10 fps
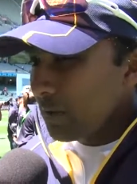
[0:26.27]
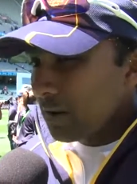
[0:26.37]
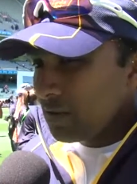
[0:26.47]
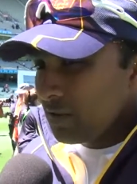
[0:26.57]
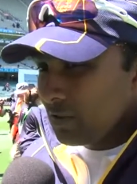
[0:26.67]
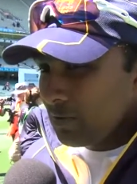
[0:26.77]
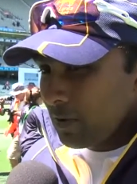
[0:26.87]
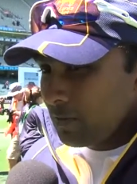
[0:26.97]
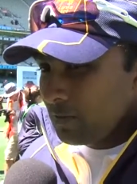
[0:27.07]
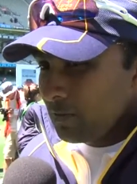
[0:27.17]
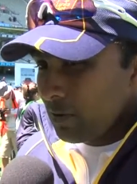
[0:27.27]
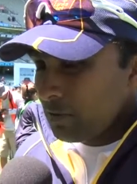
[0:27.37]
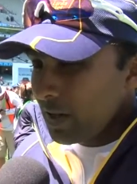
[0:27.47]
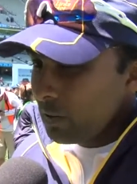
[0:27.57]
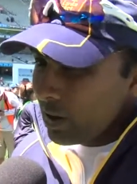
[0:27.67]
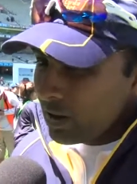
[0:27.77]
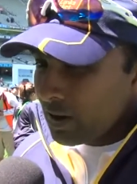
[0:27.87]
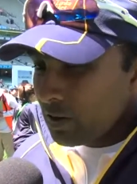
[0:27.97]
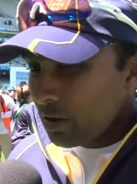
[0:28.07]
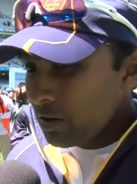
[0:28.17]
but you know, from from day one,
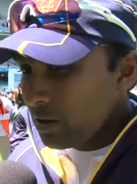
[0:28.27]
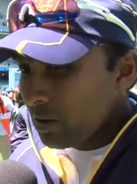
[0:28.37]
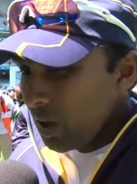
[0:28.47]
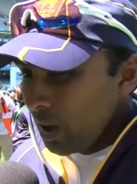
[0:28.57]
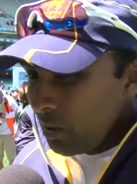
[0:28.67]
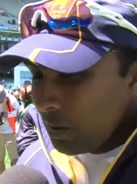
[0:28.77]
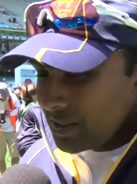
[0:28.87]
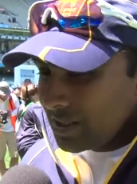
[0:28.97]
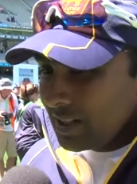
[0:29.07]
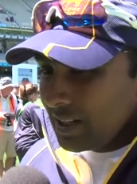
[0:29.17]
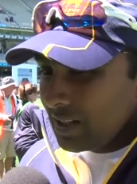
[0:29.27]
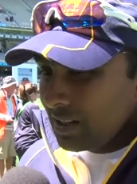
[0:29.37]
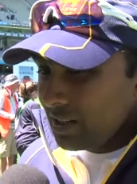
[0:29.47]
I thought you know we were still in it.